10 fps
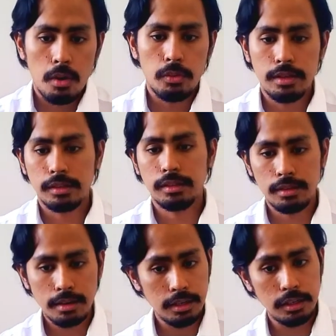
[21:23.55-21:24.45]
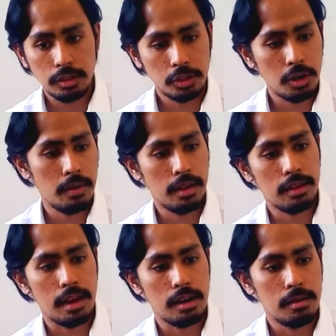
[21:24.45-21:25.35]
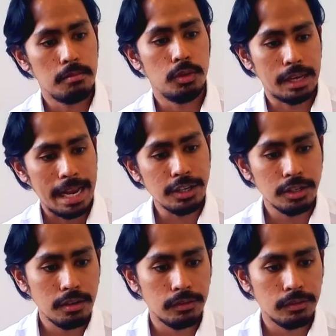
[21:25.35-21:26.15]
with studies showing that mutation